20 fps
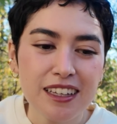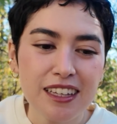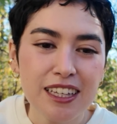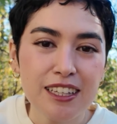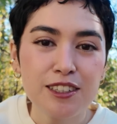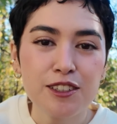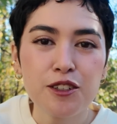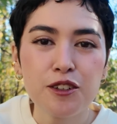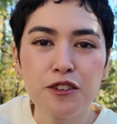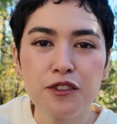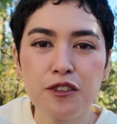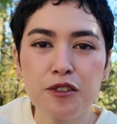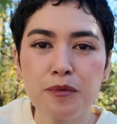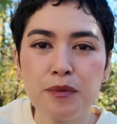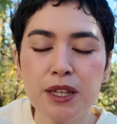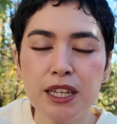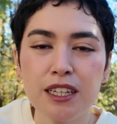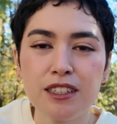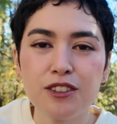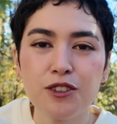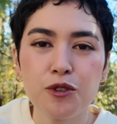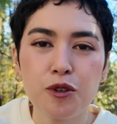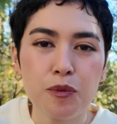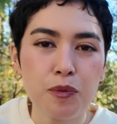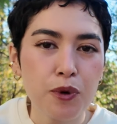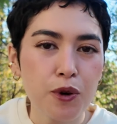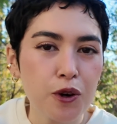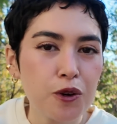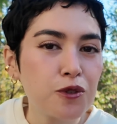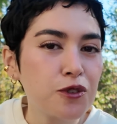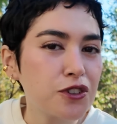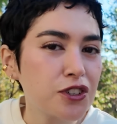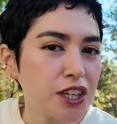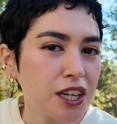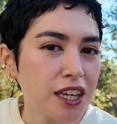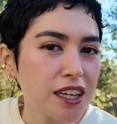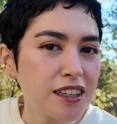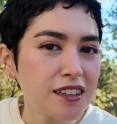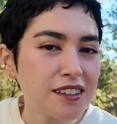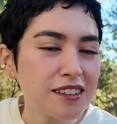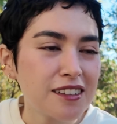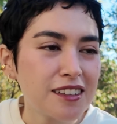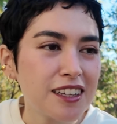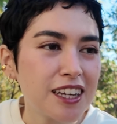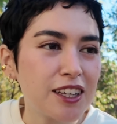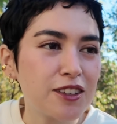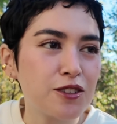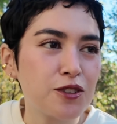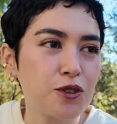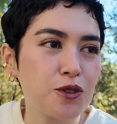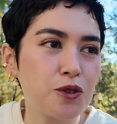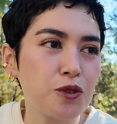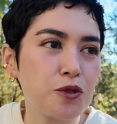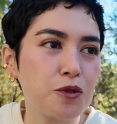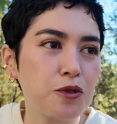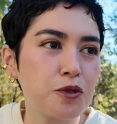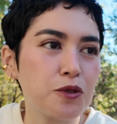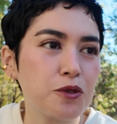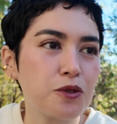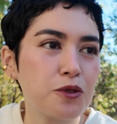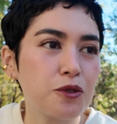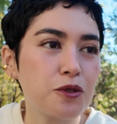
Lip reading: easier for me to approach it and to